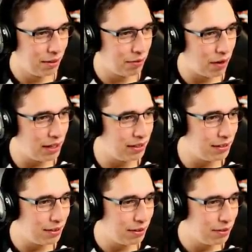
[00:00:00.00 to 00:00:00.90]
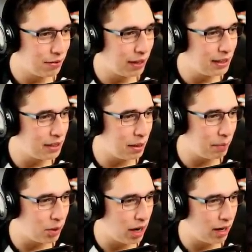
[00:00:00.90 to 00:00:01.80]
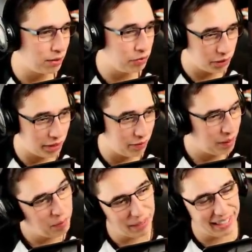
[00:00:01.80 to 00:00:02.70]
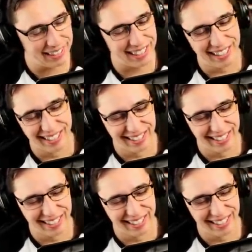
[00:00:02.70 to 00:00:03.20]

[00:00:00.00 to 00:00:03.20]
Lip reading: find Find it deep in your heart to forgive me, please.